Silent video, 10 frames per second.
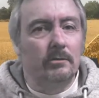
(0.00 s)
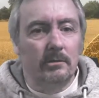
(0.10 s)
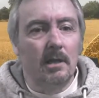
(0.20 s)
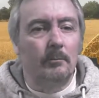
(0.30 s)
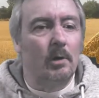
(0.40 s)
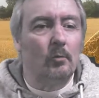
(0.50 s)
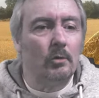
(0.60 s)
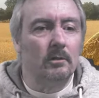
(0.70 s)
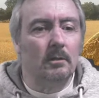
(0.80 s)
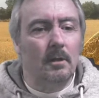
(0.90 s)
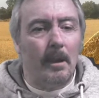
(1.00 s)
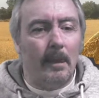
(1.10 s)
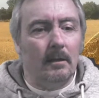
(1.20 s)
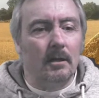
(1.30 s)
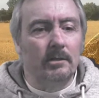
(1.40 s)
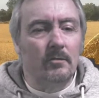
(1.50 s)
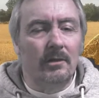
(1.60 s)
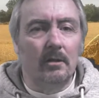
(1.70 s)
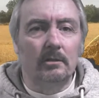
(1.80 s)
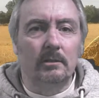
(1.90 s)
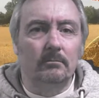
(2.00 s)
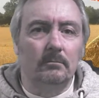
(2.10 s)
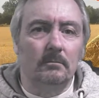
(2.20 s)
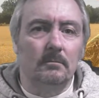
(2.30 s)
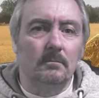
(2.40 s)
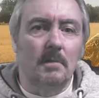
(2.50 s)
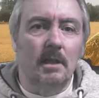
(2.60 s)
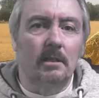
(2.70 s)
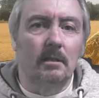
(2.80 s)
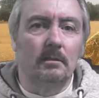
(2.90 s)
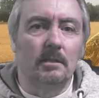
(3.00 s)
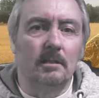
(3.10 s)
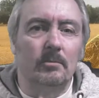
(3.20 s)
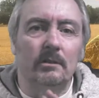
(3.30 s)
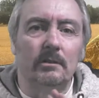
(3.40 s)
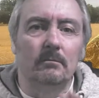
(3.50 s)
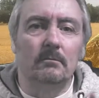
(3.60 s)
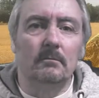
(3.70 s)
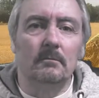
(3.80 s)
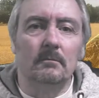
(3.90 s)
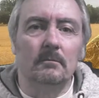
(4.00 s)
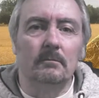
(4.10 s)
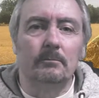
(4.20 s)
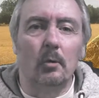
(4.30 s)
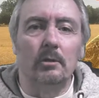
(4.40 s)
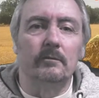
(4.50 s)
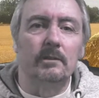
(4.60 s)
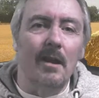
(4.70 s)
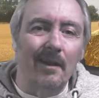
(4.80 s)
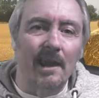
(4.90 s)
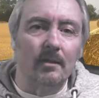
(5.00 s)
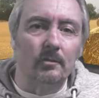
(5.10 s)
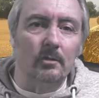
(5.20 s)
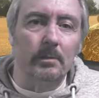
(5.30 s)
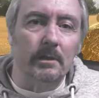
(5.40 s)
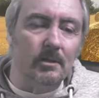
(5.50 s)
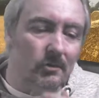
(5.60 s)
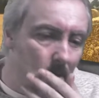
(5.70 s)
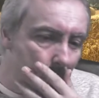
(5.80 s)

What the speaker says: Yeah, but I don't think I'd make a deliberate point of going out to a beach.